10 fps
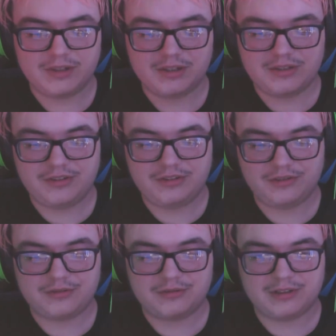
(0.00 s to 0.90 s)
Steal
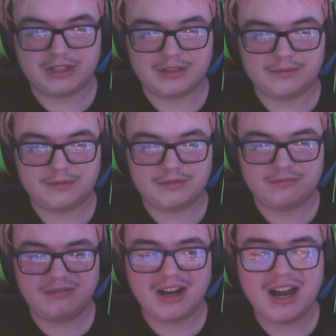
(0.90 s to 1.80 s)
school items.
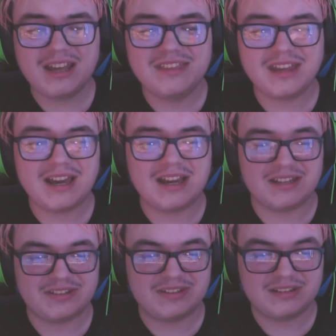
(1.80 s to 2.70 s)
Why that?
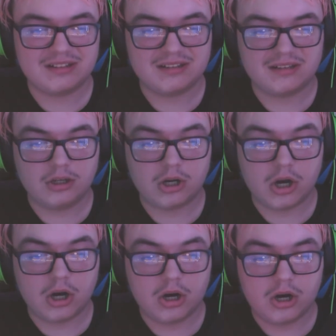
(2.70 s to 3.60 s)

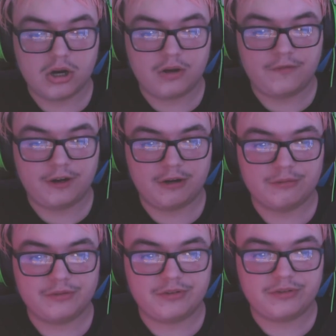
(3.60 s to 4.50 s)

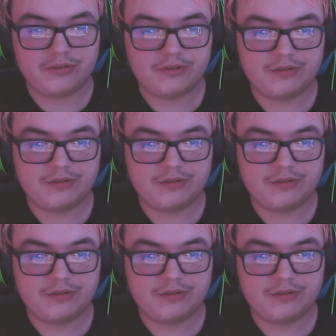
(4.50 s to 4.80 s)
Phones?